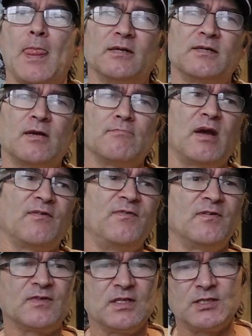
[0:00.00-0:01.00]
10 by
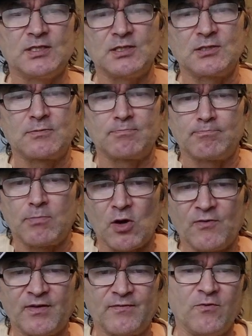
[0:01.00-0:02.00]
50s is
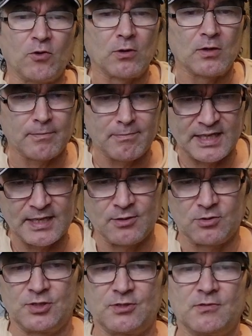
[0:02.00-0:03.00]
perfect for beginners.